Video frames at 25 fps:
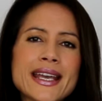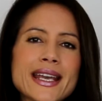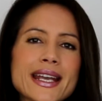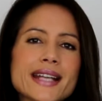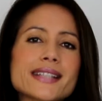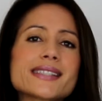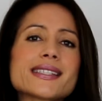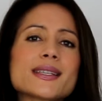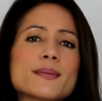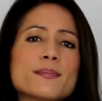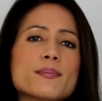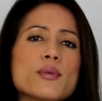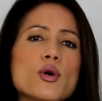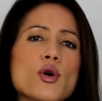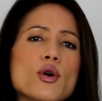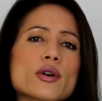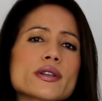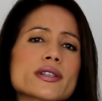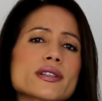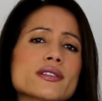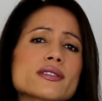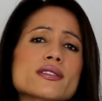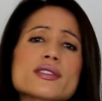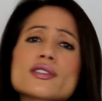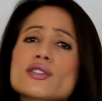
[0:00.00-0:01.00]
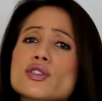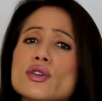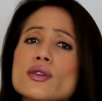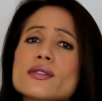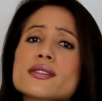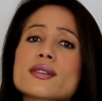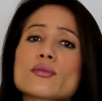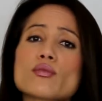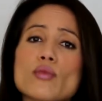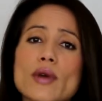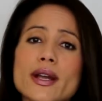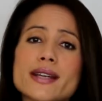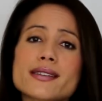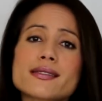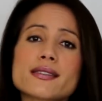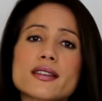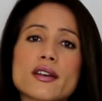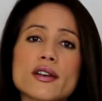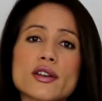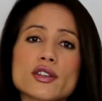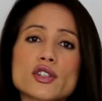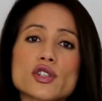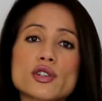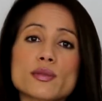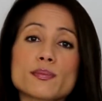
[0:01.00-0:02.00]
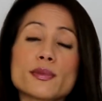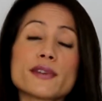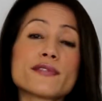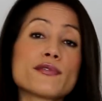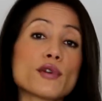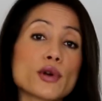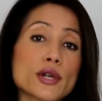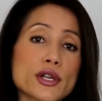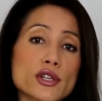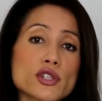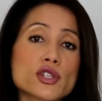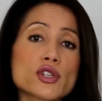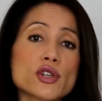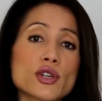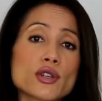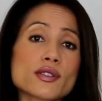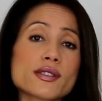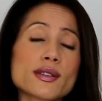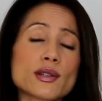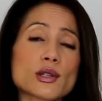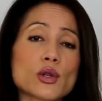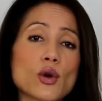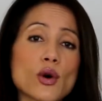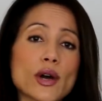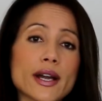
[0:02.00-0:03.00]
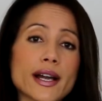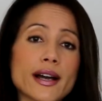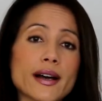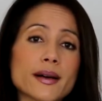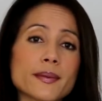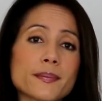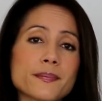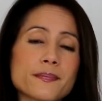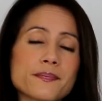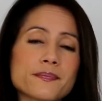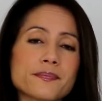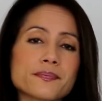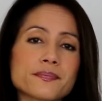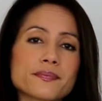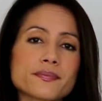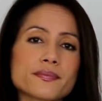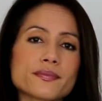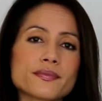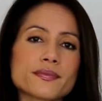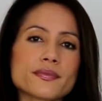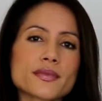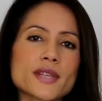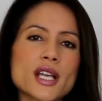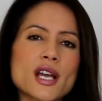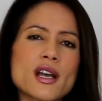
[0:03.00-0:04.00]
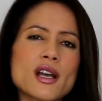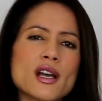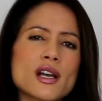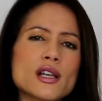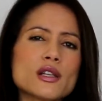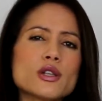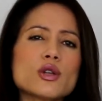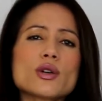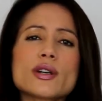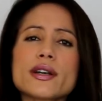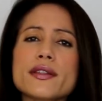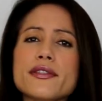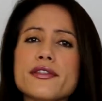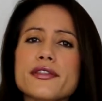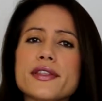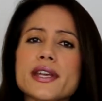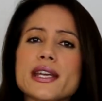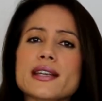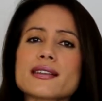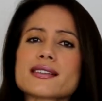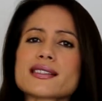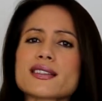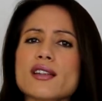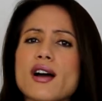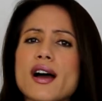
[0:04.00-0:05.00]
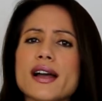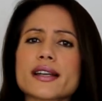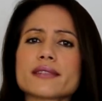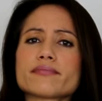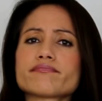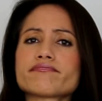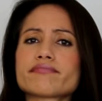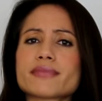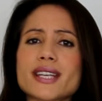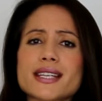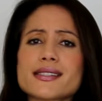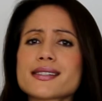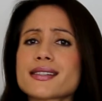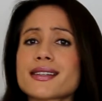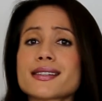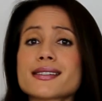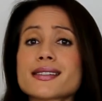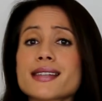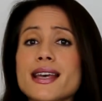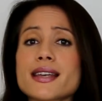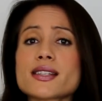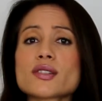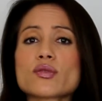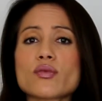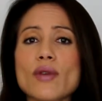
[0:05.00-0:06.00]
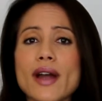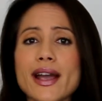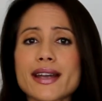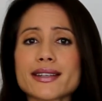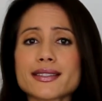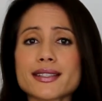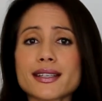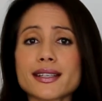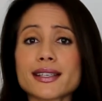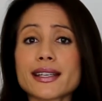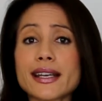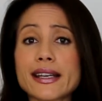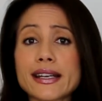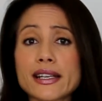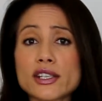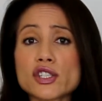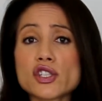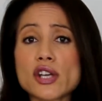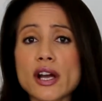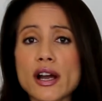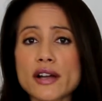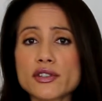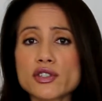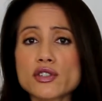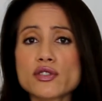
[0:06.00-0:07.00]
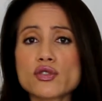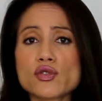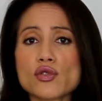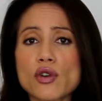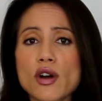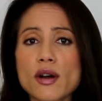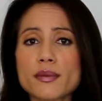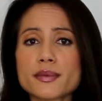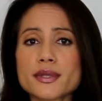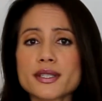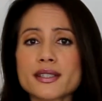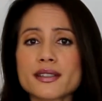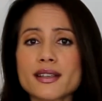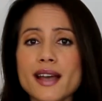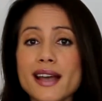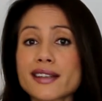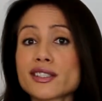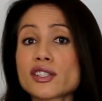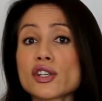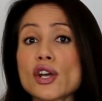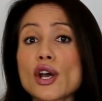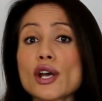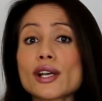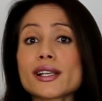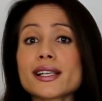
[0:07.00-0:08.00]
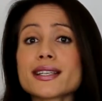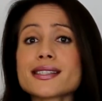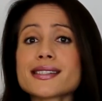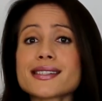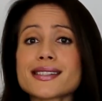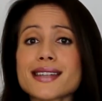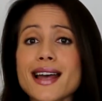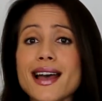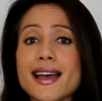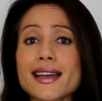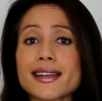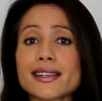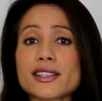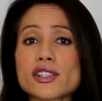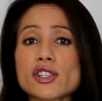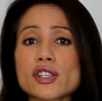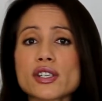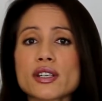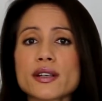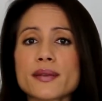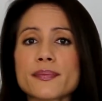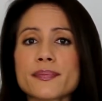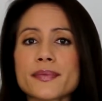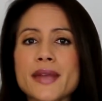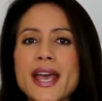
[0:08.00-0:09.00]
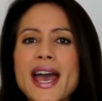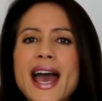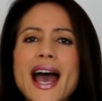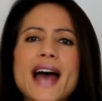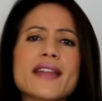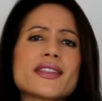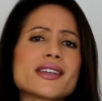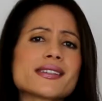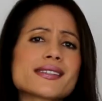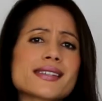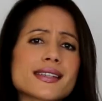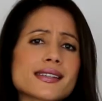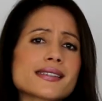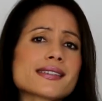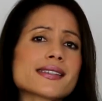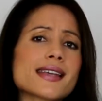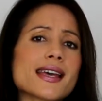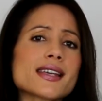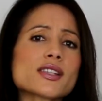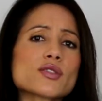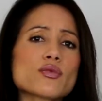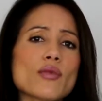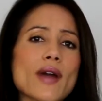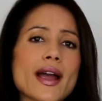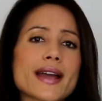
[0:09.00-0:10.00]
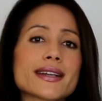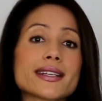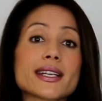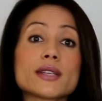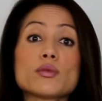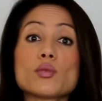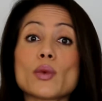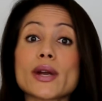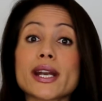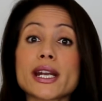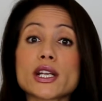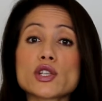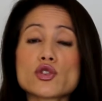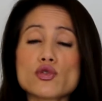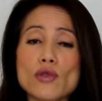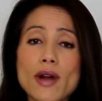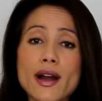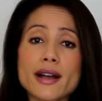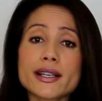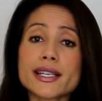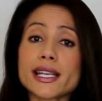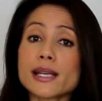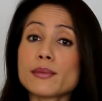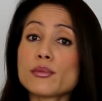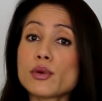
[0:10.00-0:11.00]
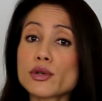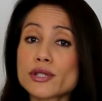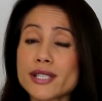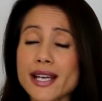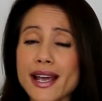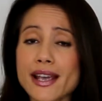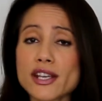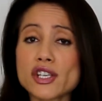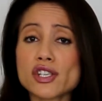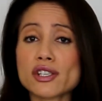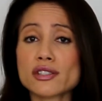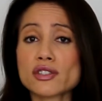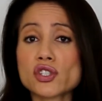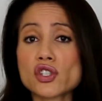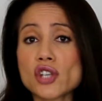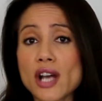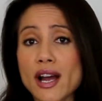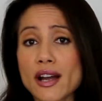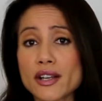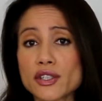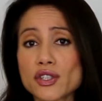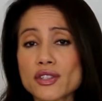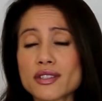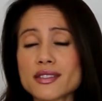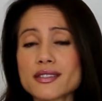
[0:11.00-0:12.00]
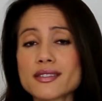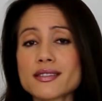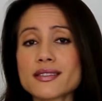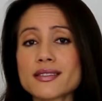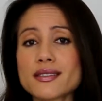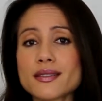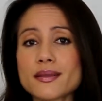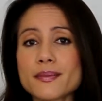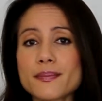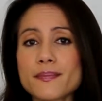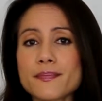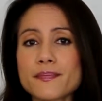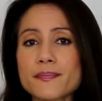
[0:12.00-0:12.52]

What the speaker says: It's important to do some research before you choose a lawyer. Look at things like their success rate in getting charges dropped at an early stage, and their success rate in winning drug importation charges.